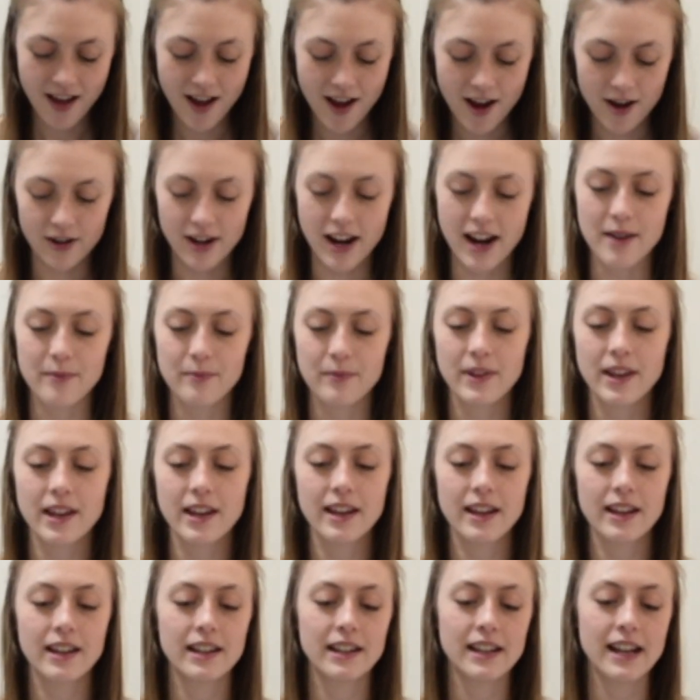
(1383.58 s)
Okay,
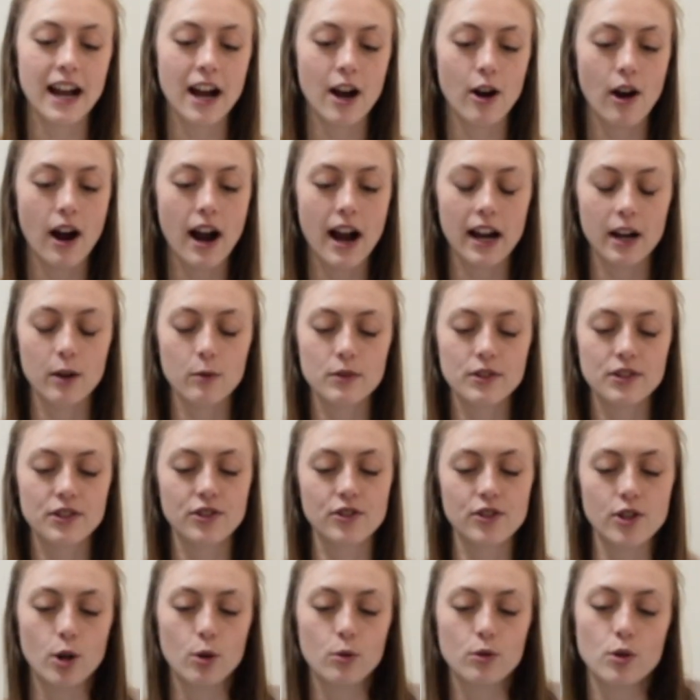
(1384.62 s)
now I was
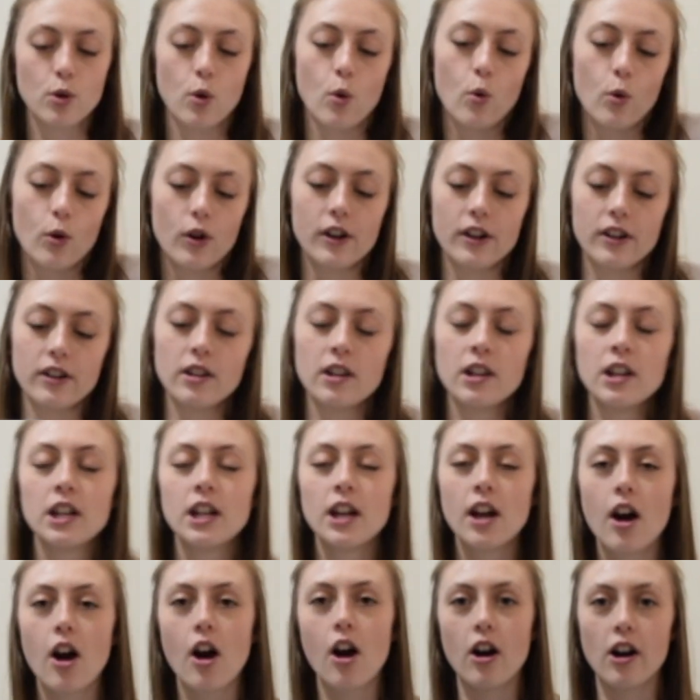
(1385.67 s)
so torn
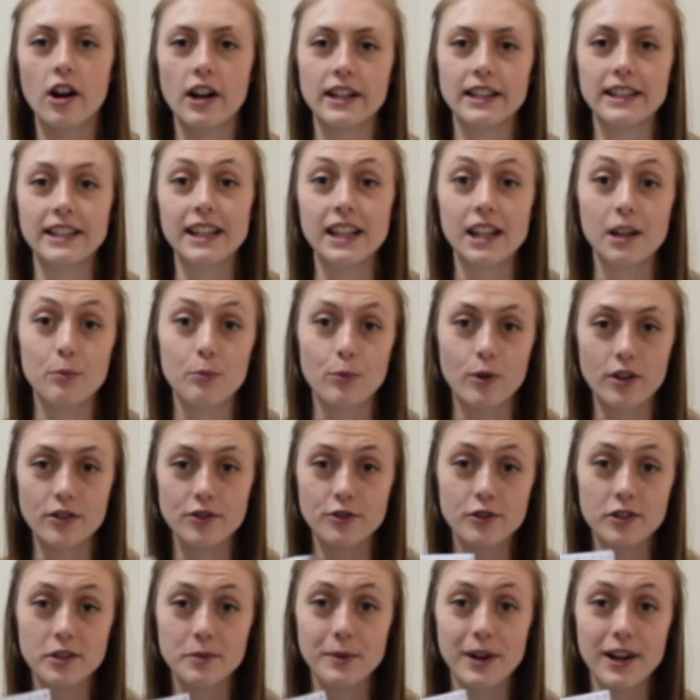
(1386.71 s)
on getting
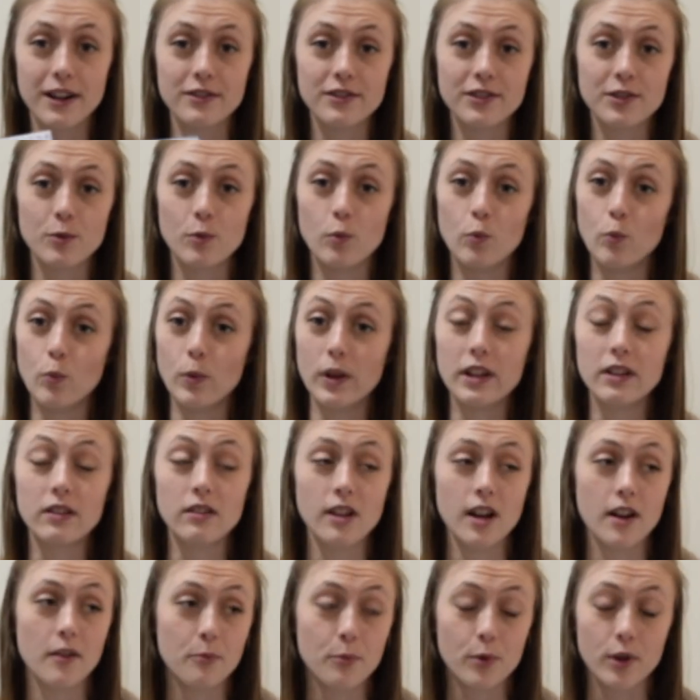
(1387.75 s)
Brussels sprouts. We
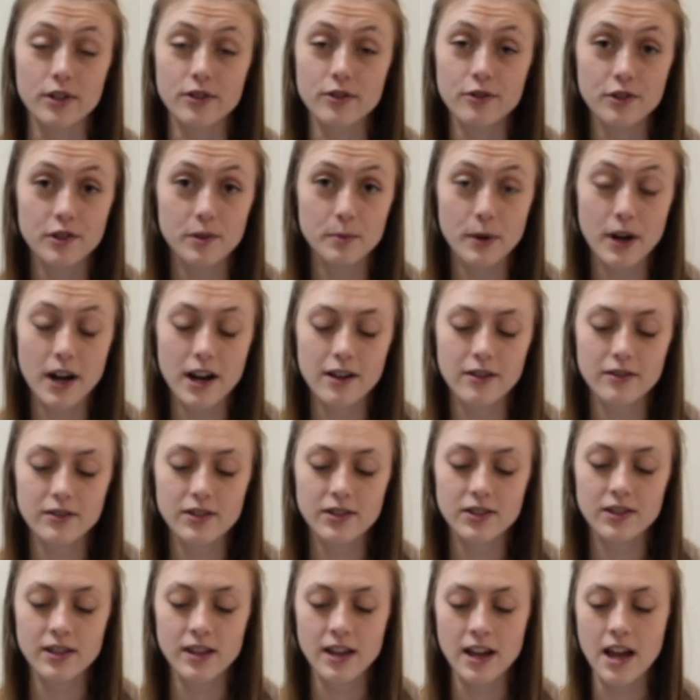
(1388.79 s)
love Brussels
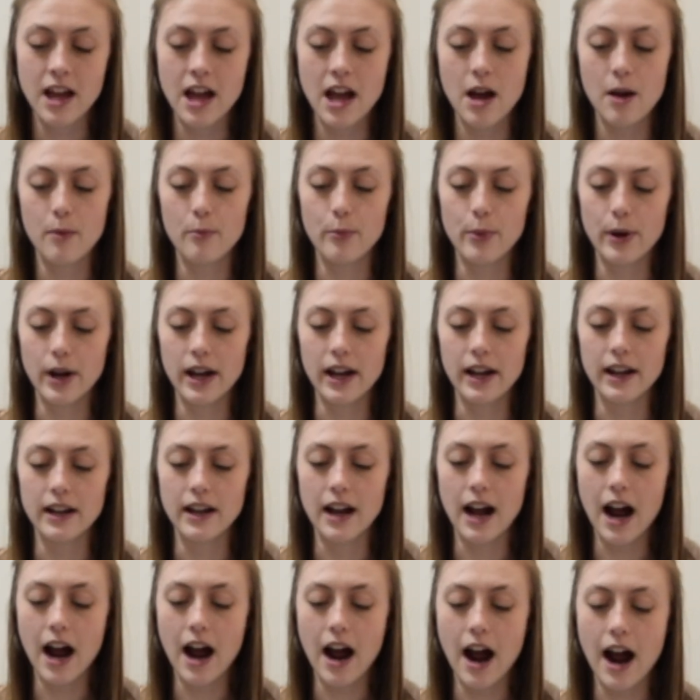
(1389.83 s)
sprouts, but
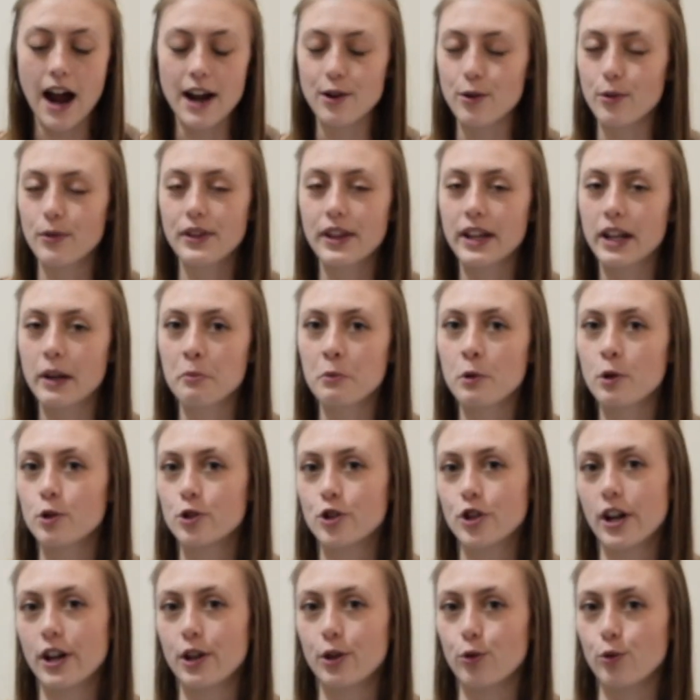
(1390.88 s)
I don't think I'm gonna
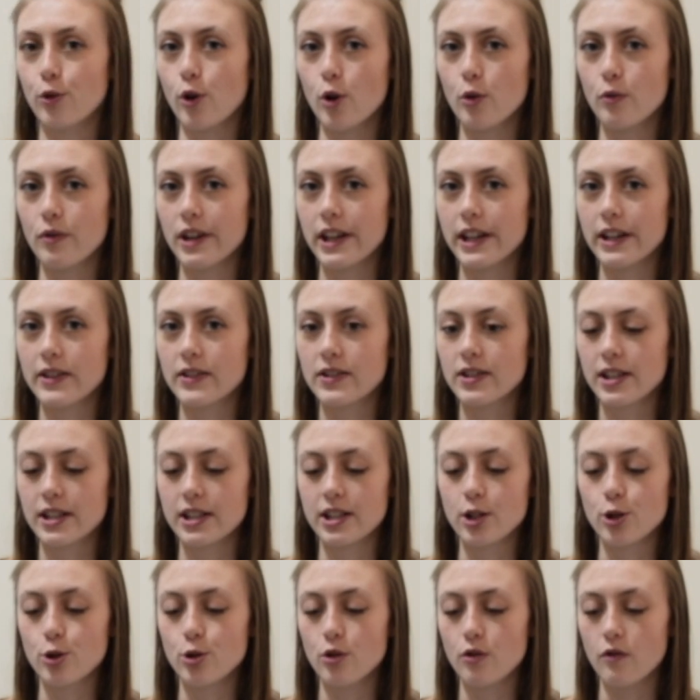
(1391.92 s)
try to grow these
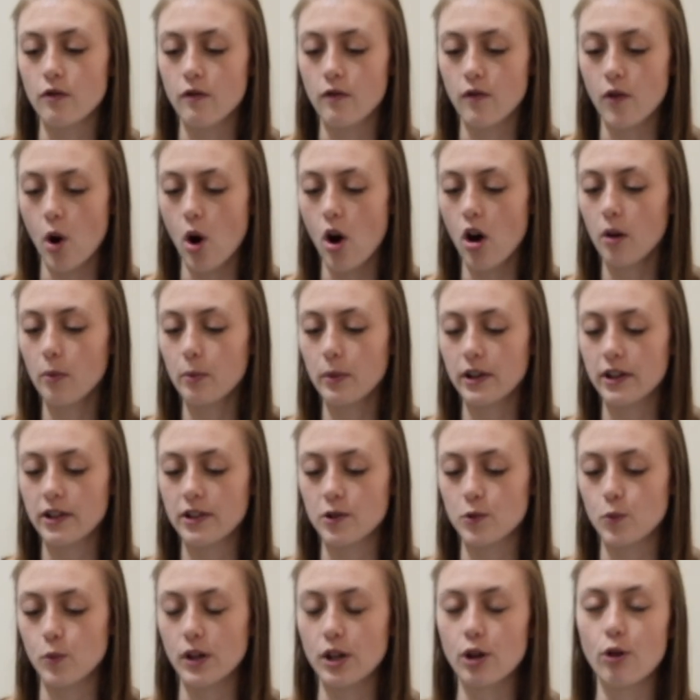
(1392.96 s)
until the fall
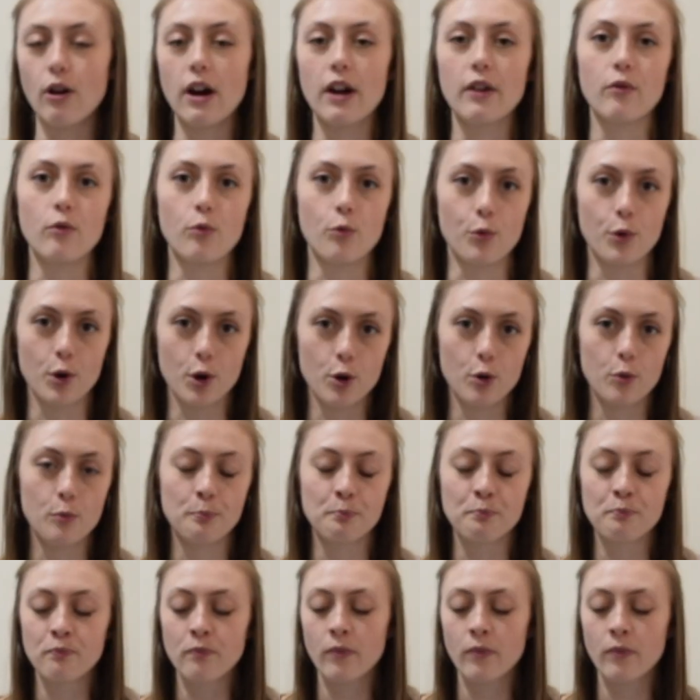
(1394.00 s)
because we don't have room.